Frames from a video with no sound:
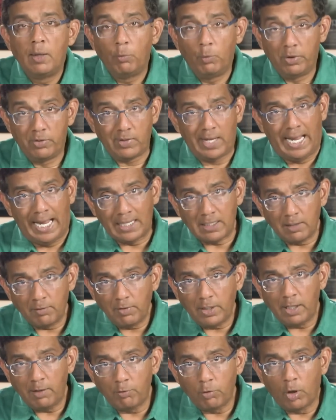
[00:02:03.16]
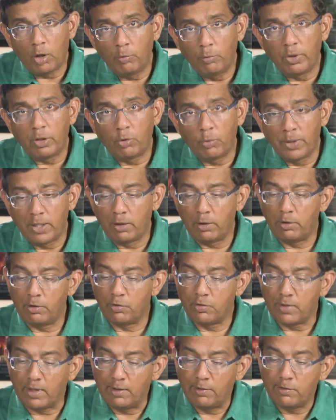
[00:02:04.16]
was actively involved with Twitter to
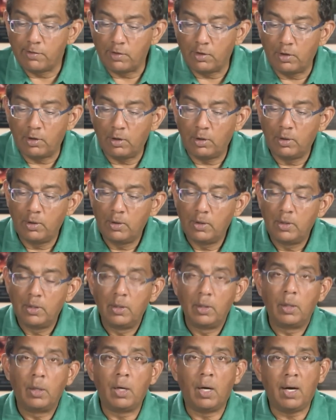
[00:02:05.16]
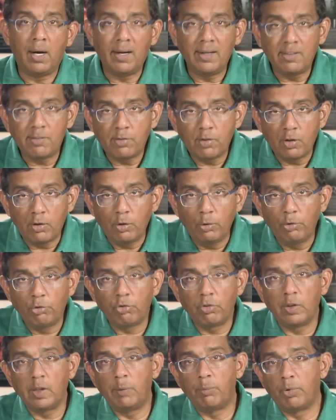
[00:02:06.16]
censor
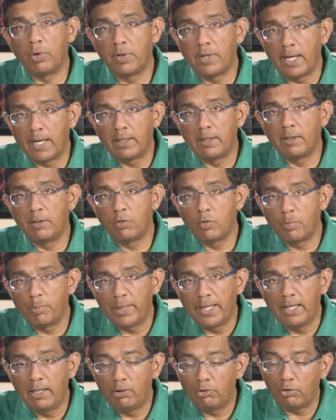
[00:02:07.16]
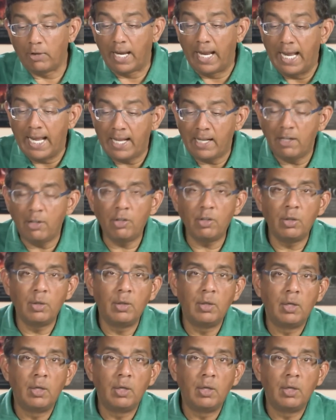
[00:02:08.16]
constitutionally protected speech and